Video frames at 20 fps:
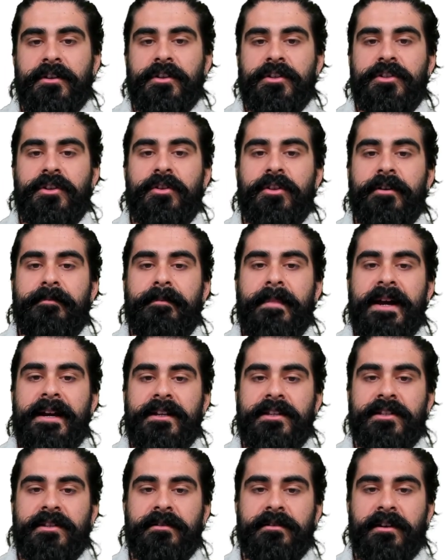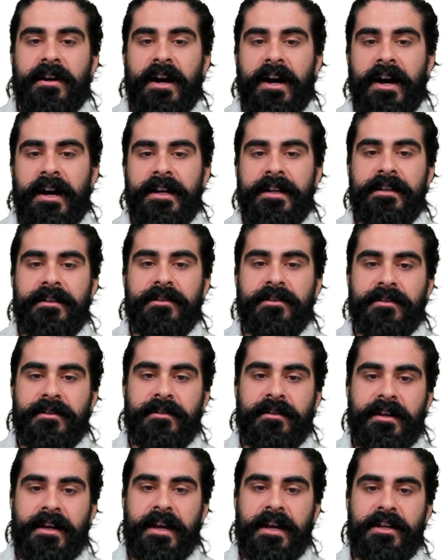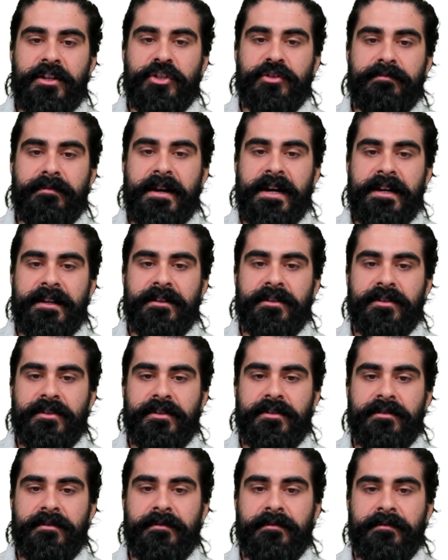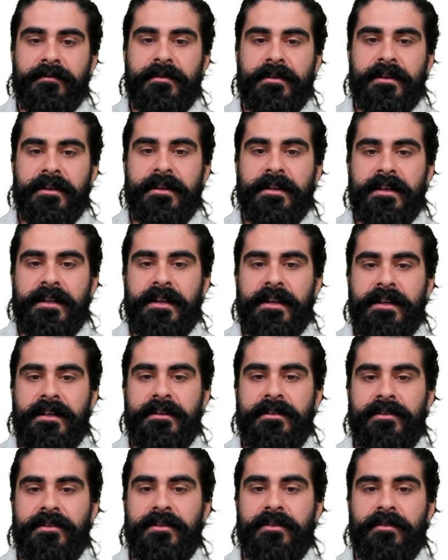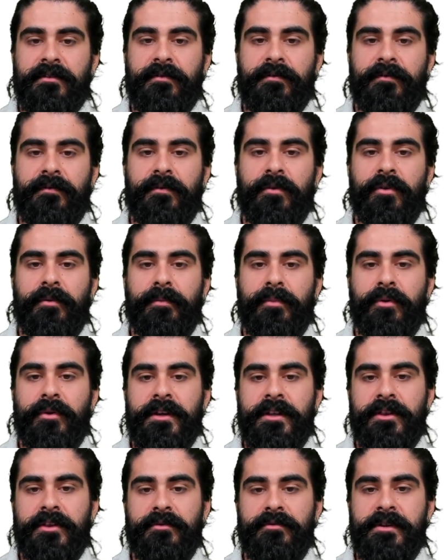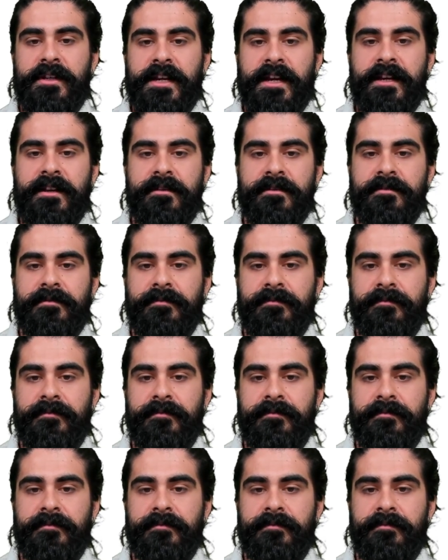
So the max height, h max, is 4.38,